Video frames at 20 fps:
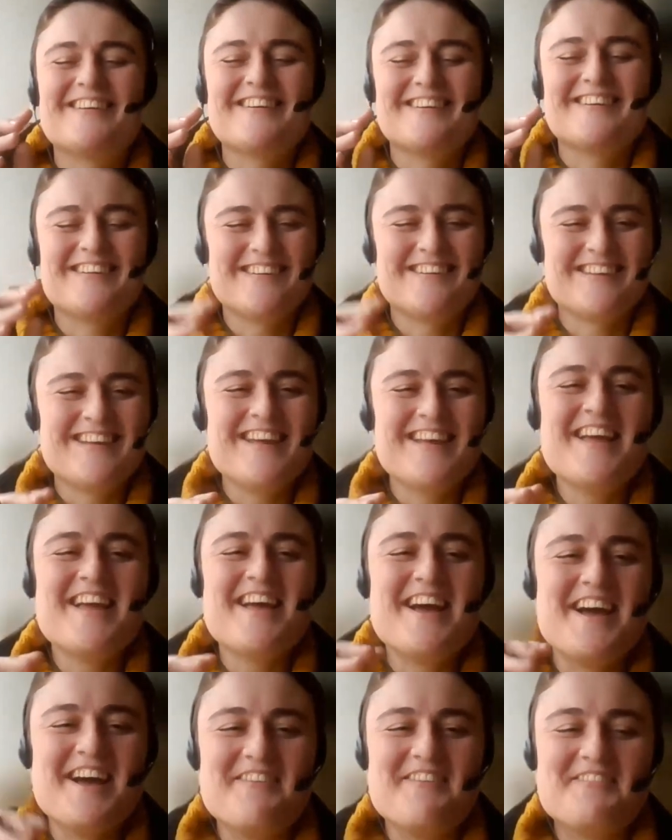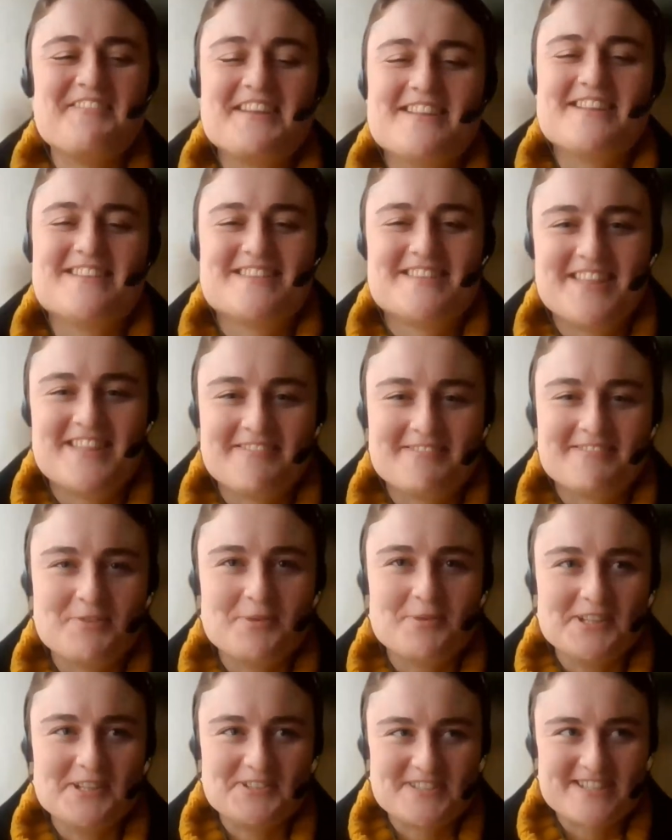um, it's very
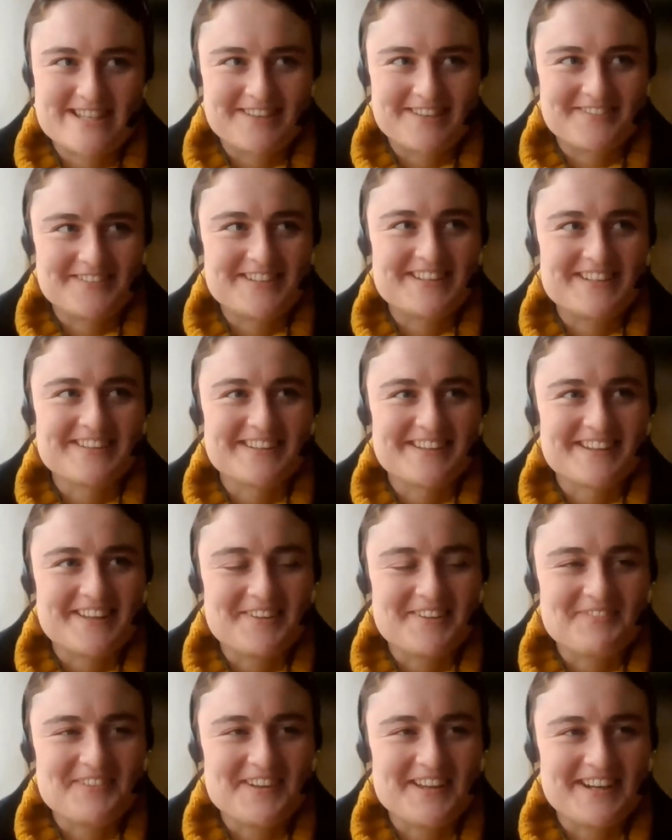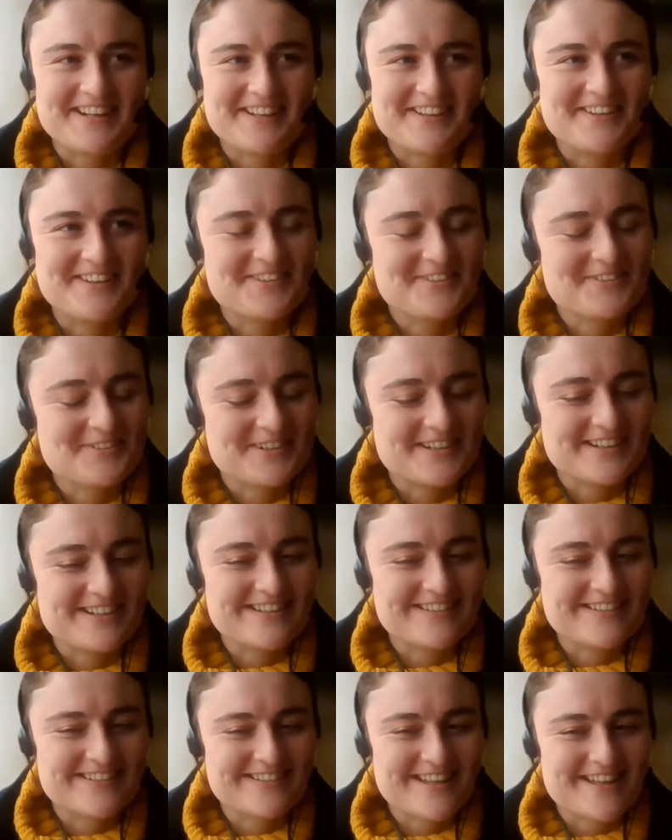Welsh sounding, um, and I can't
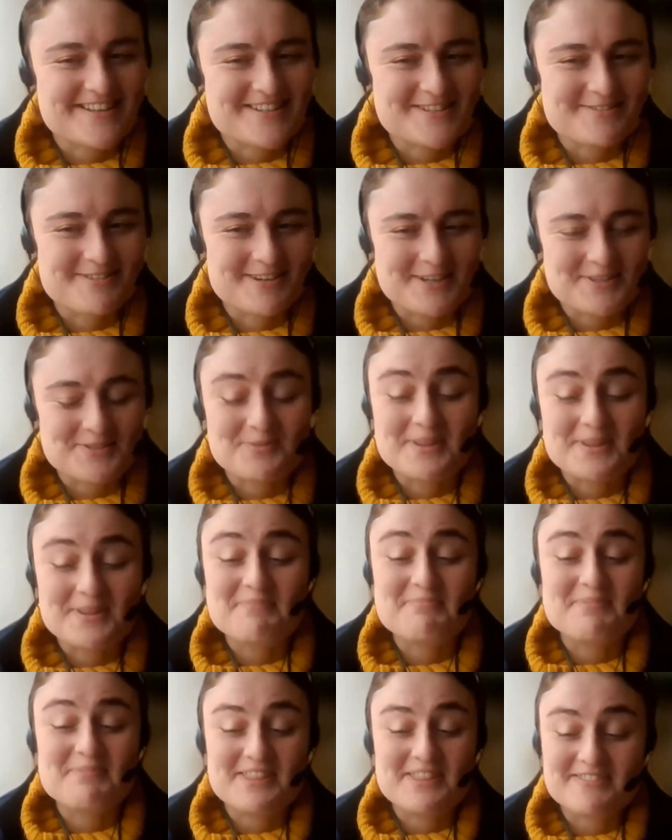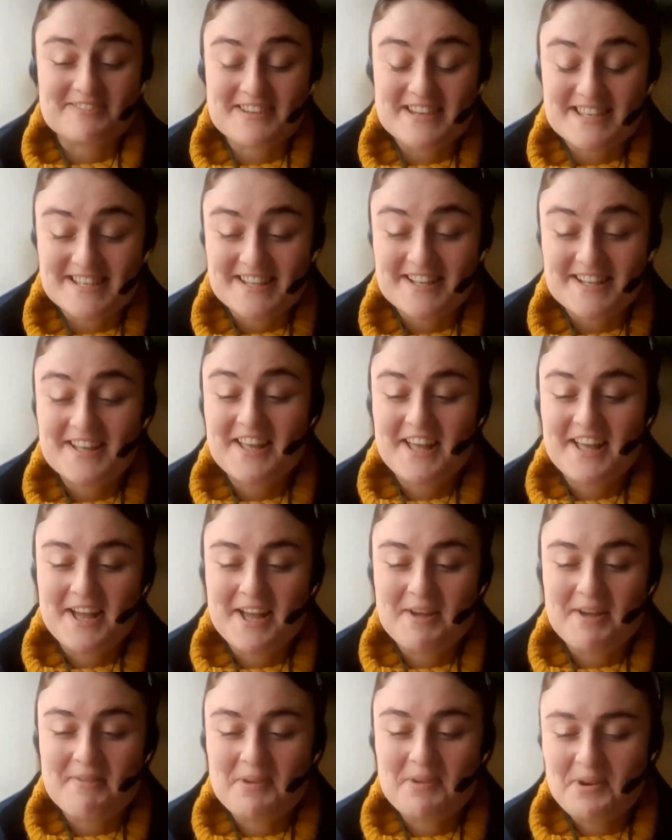quite get to grasp with it. But there is
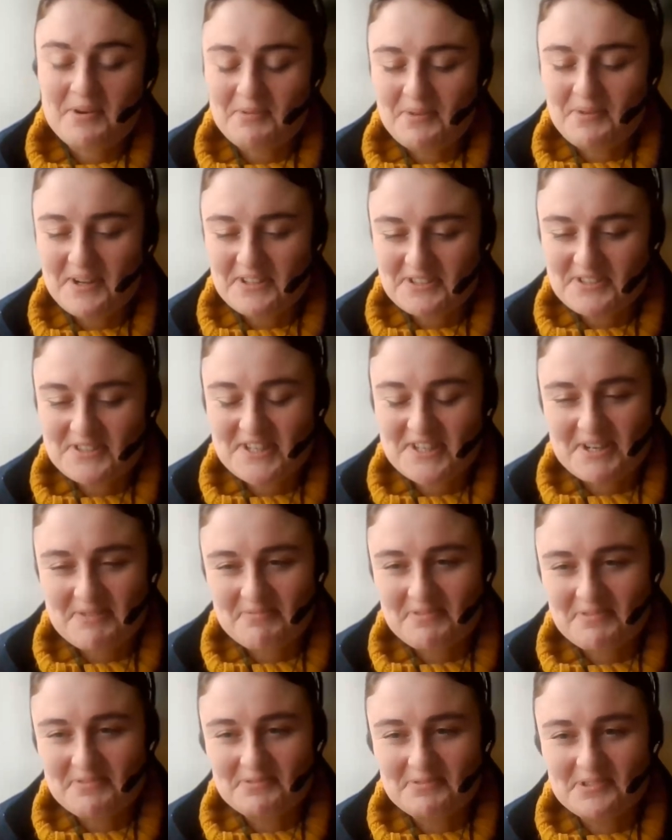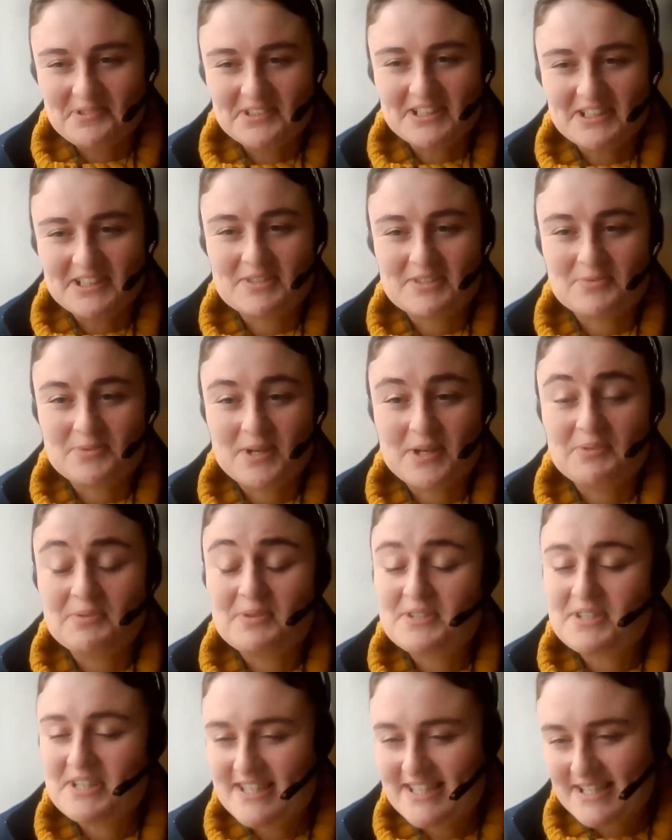um, a Welsh type of walling as well,
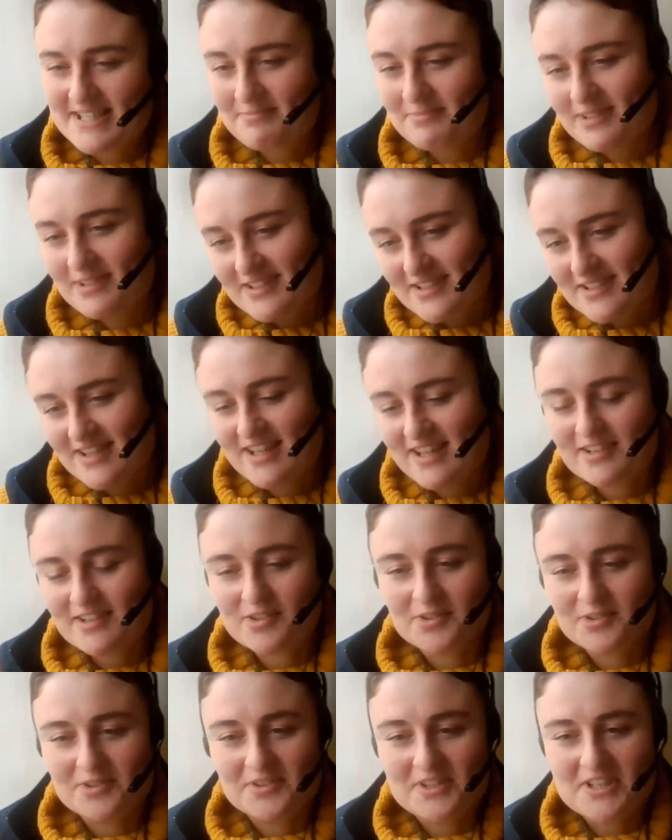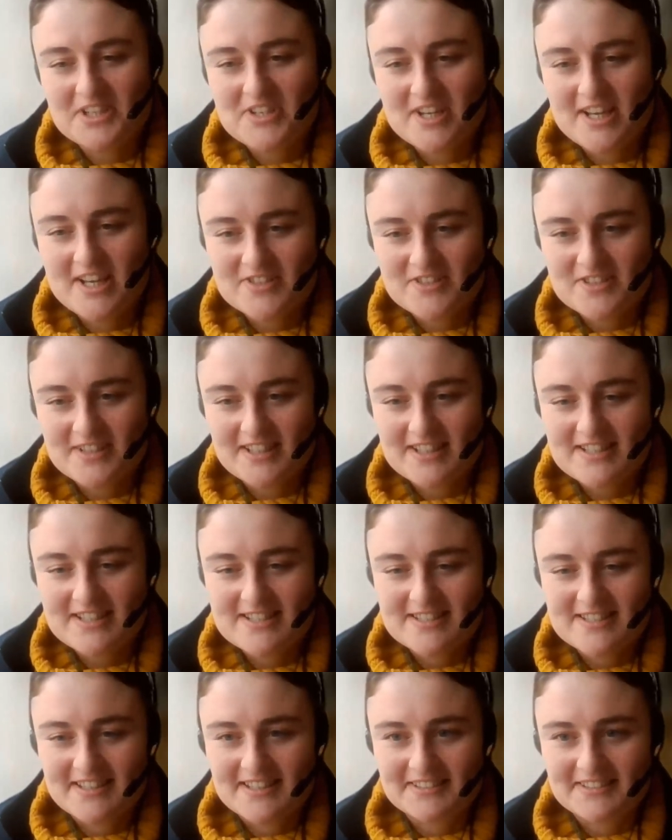which is similar to that Cornish hedging
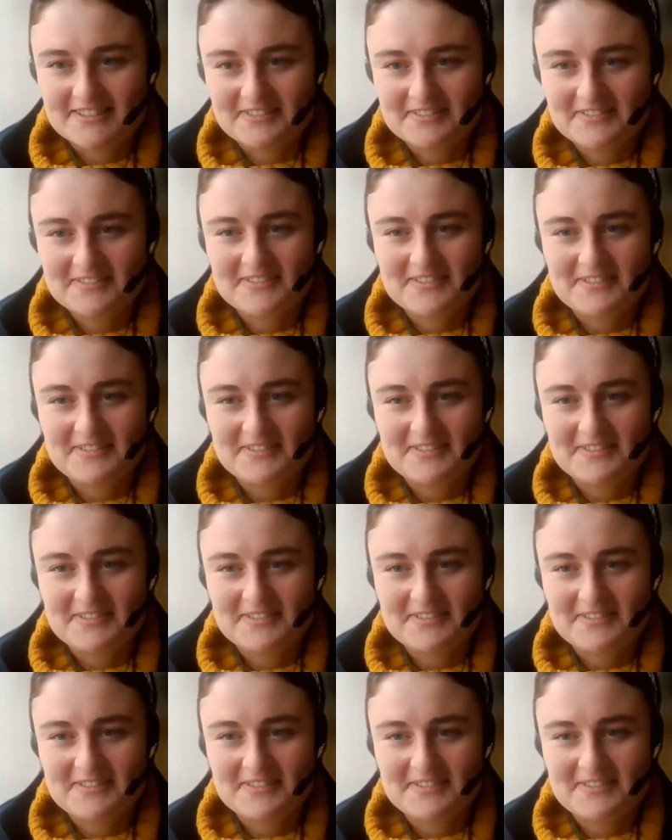in style.